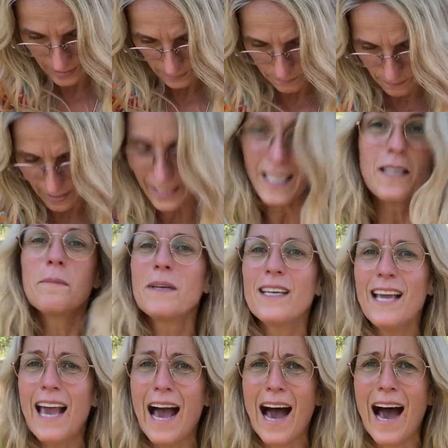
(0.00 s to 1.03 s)
biting
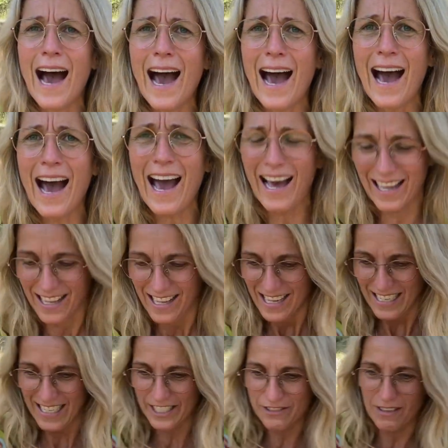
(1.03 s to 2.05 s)
me.
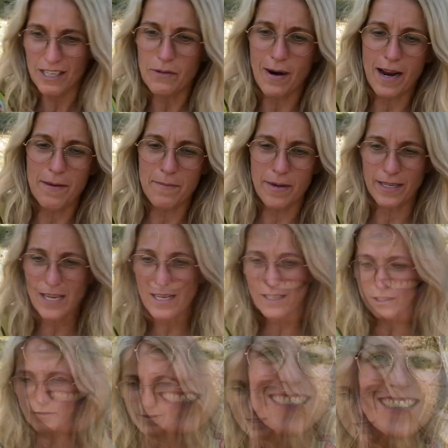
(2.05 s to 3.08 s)
Literally where I'm making
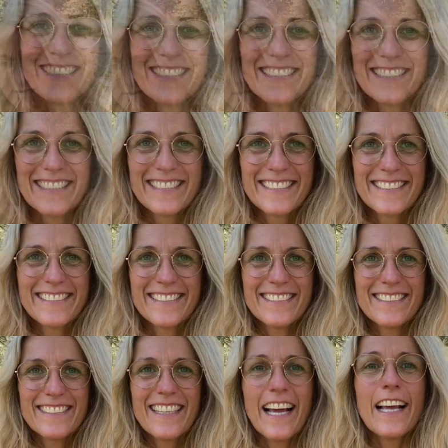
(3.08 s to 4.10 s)
this video.
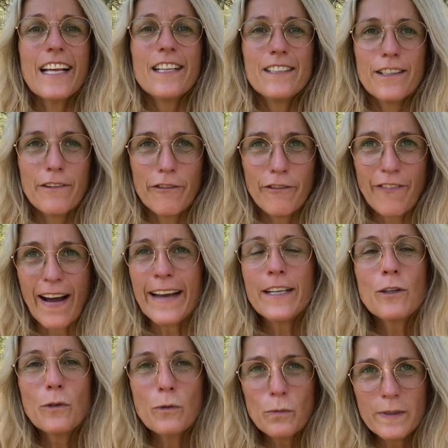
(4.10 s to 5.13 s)
The
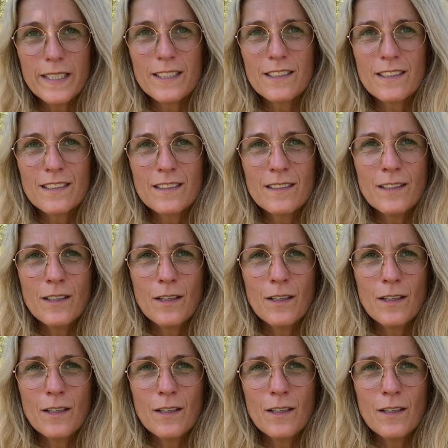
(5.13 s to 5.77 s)
final reason